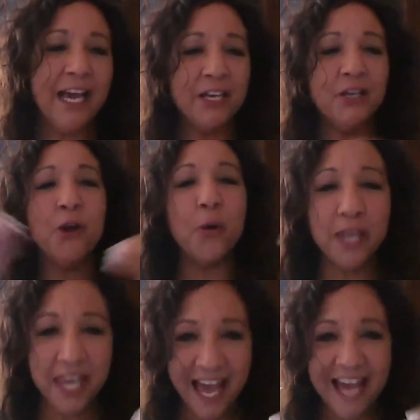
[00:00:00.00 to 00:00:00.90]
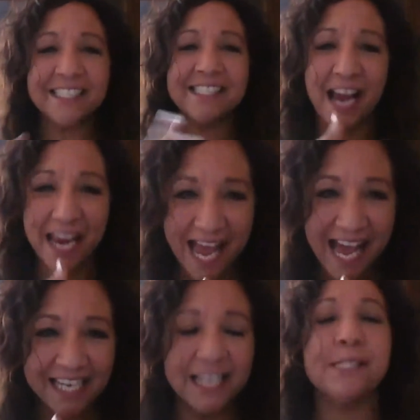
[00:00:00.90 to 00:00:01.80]
and you don't get
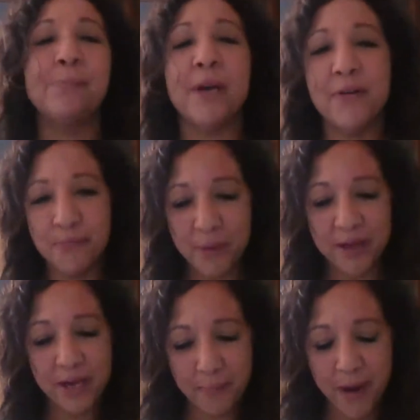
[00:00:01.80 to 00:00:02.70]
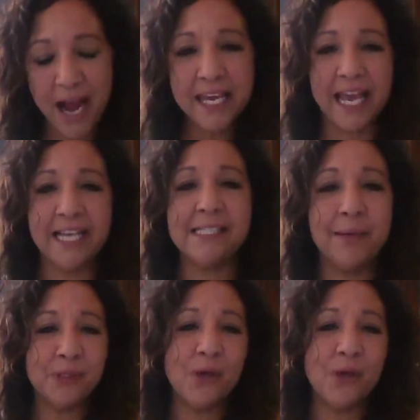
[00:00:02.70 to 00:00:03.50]
Dianna's, but in my case,